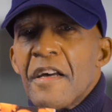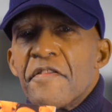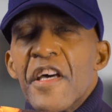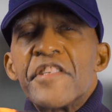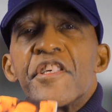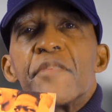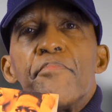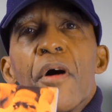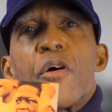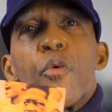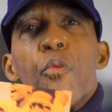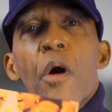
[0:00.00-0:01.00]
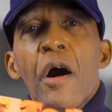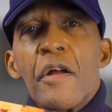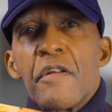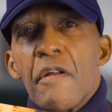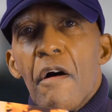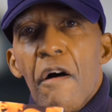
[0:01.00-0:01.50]
this is book
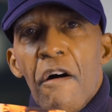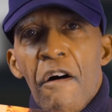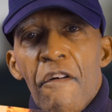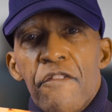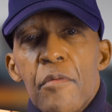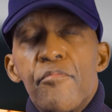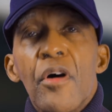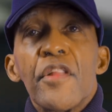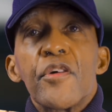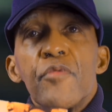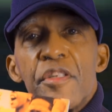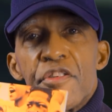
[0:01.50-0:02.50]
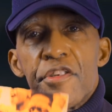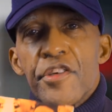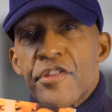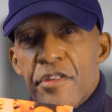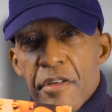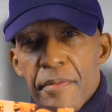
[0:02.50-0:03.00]
1 of Brother and
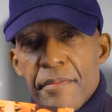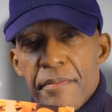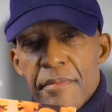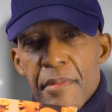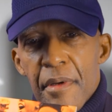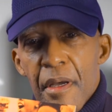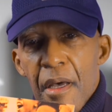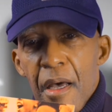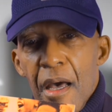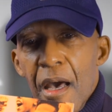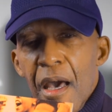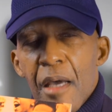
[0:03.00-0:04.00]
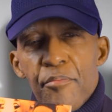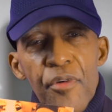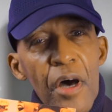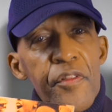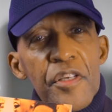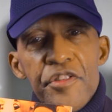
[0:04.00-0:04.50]
Sister. And
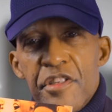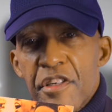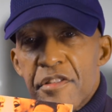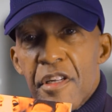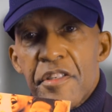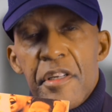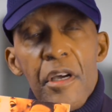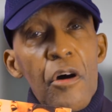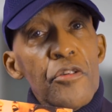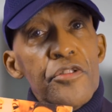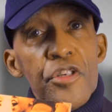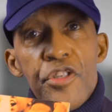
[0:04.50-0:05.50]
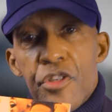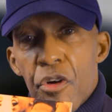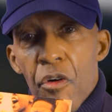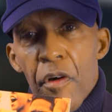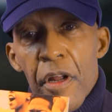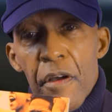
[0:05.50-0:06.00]
Brother and Sister tells the
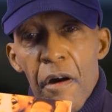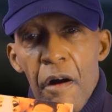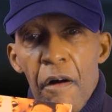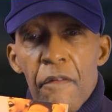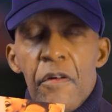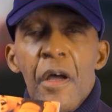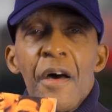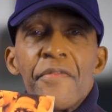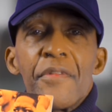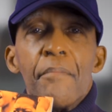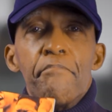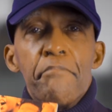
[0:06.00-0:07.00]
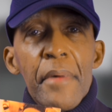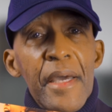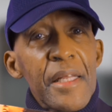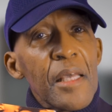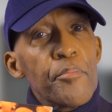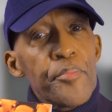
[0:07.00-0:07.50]
story of the
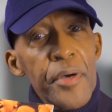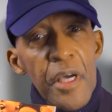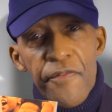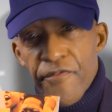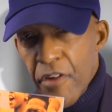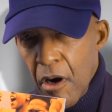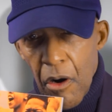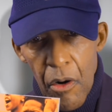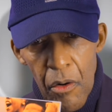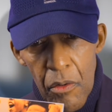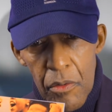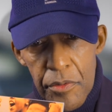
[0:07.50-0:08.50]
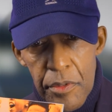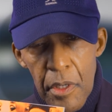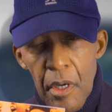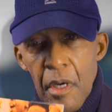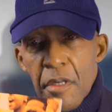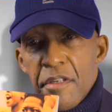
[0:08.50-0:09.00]
many pitfalls
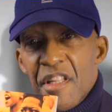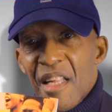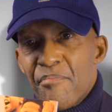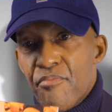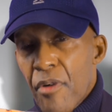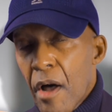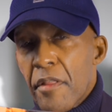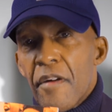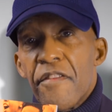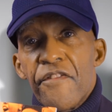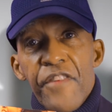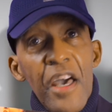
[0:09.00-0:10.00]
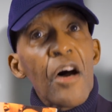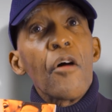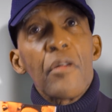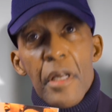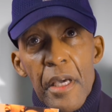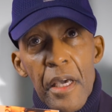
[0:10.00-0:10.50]
that brother
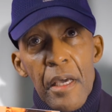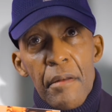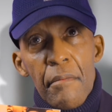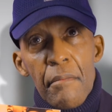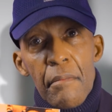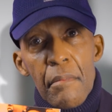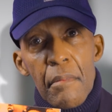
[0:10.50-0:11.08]
fell in